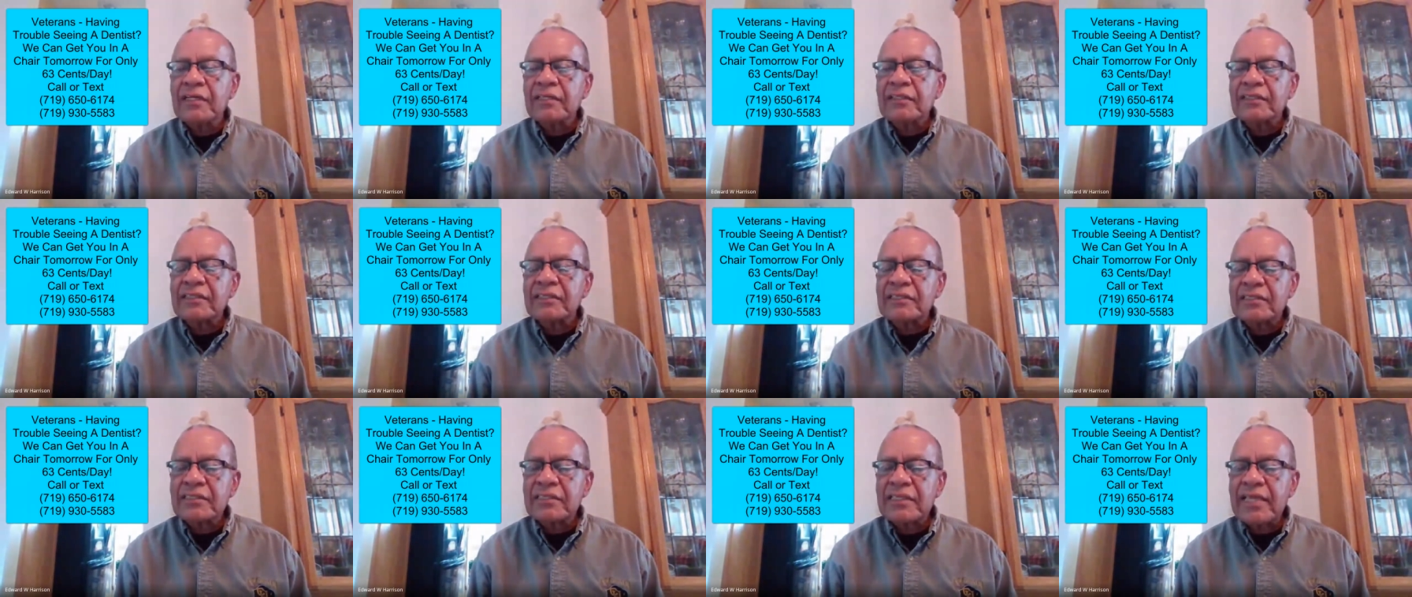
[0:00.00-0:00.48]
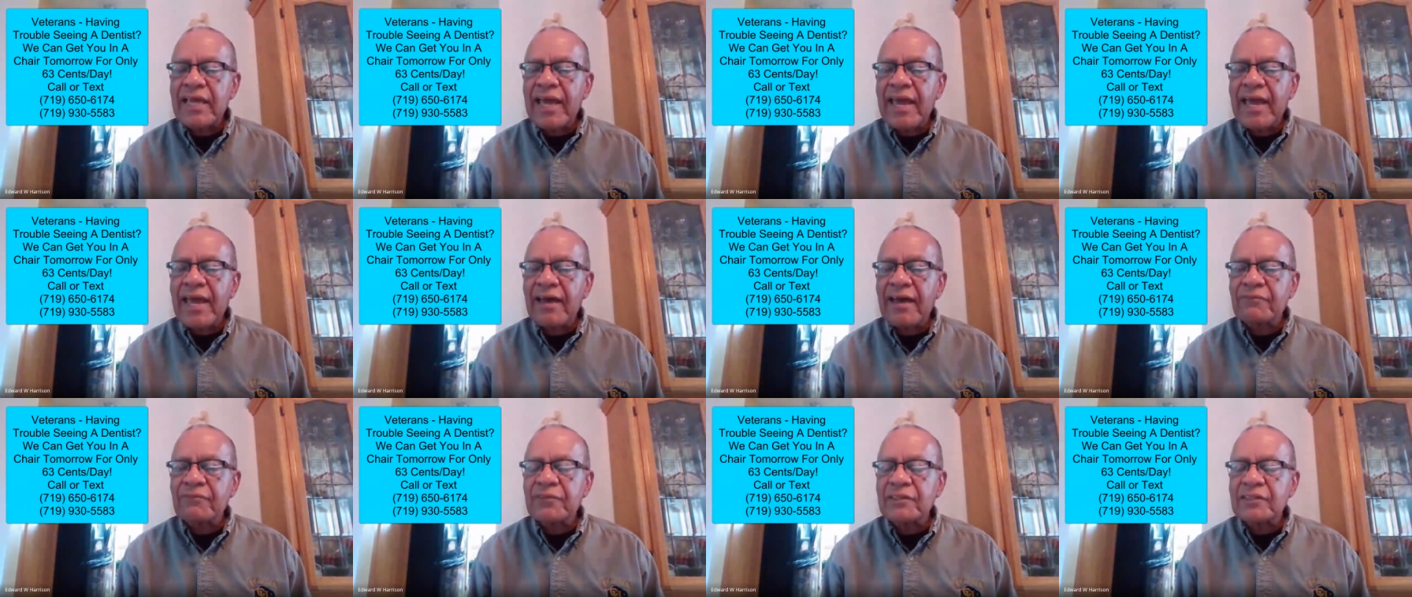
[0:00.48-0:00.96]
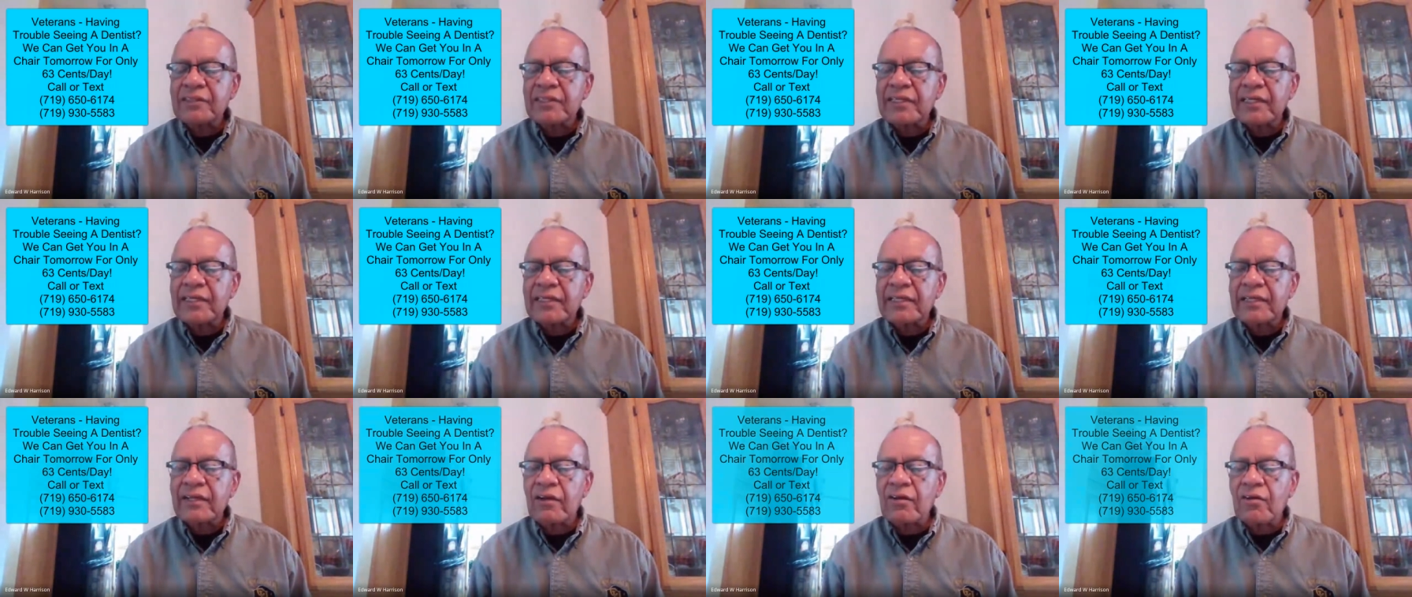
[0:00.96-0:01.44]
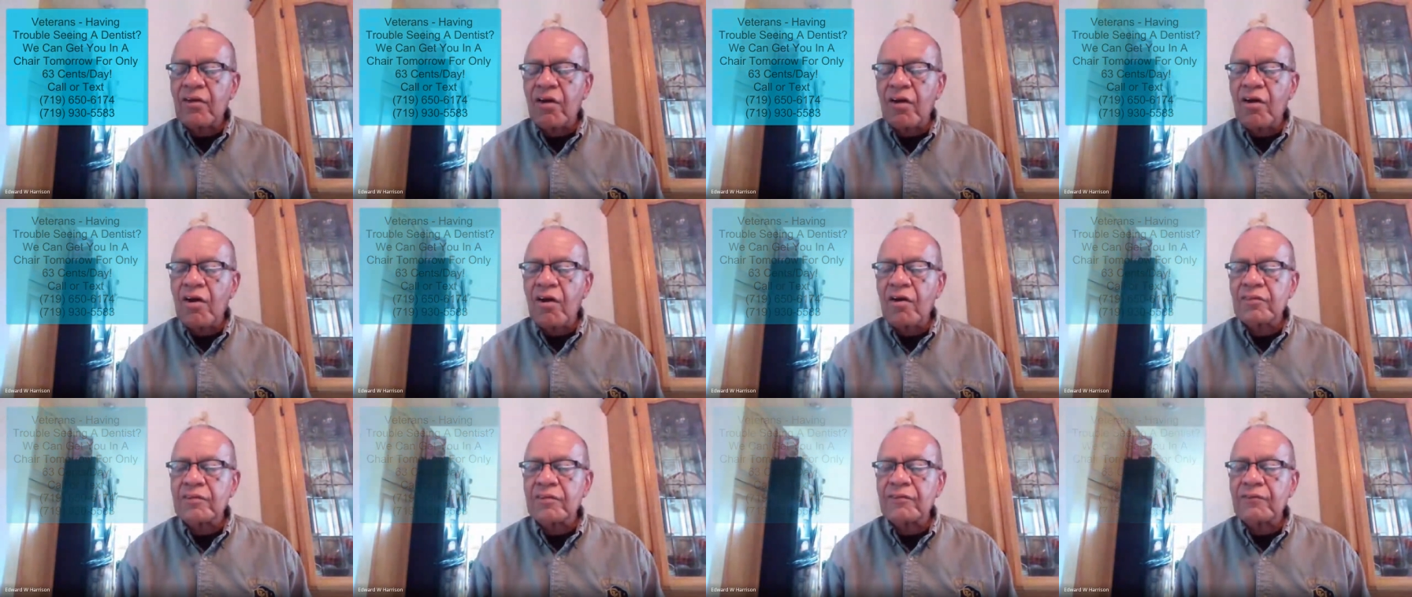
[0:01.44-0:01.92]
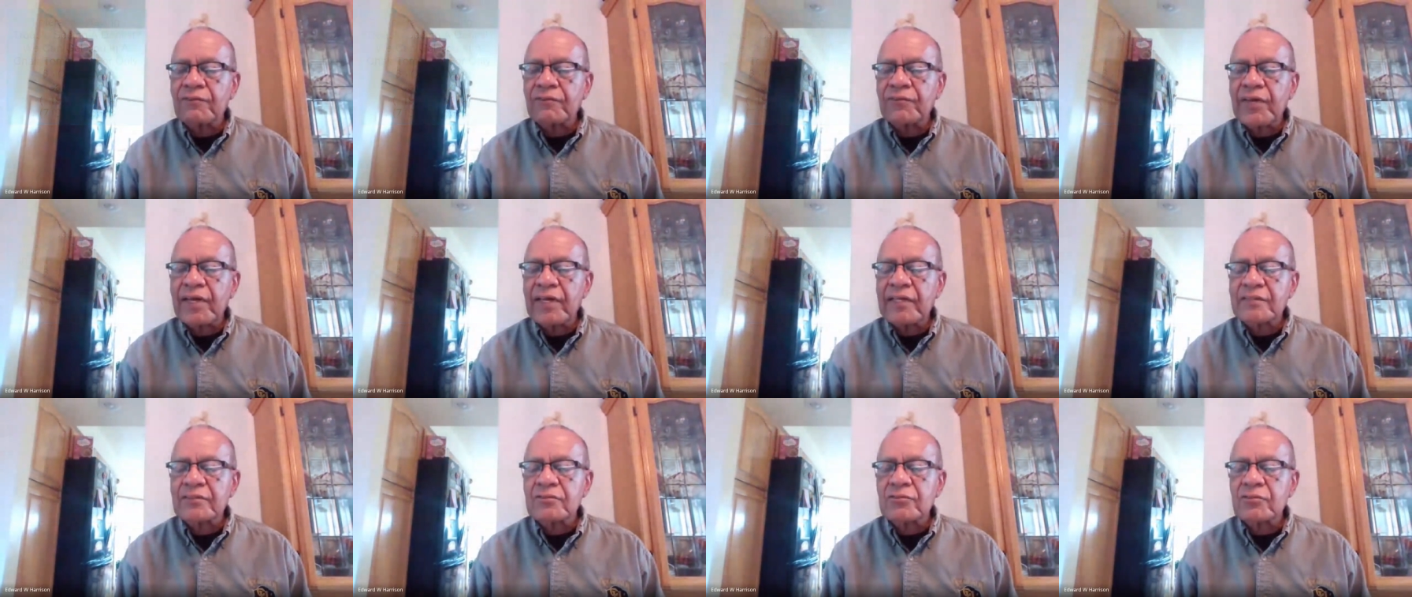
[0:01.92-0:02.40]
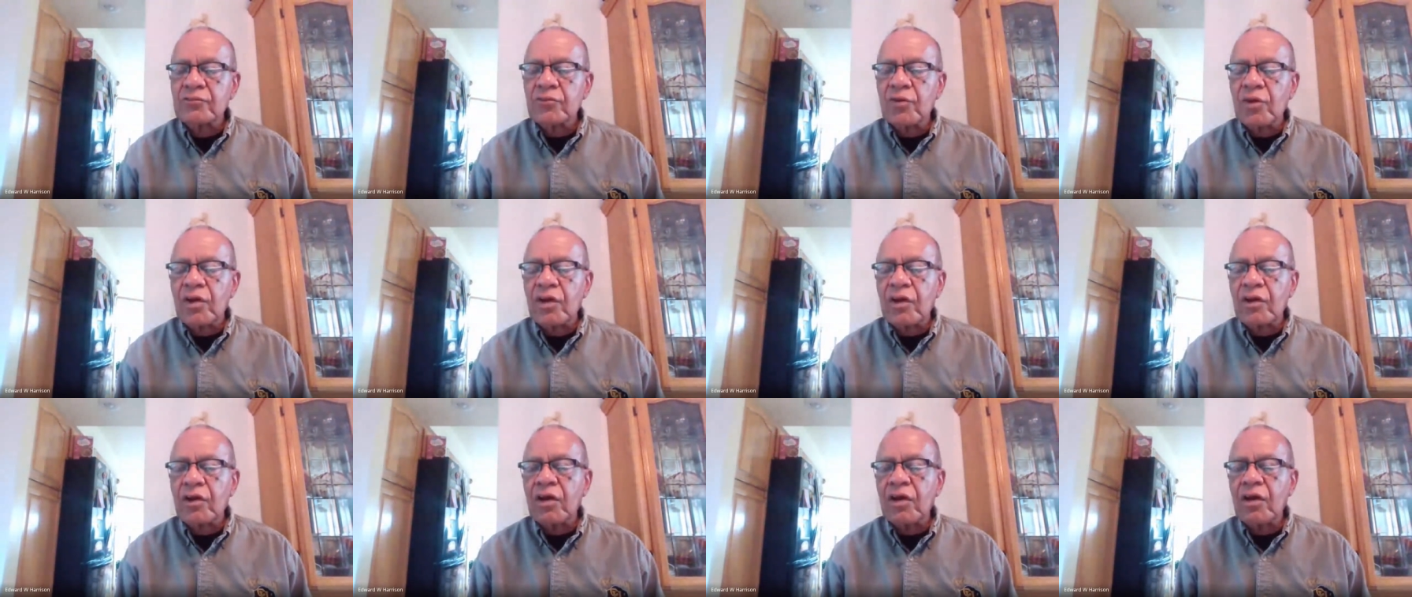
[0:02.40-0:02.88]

the staff to take care of all the vets who are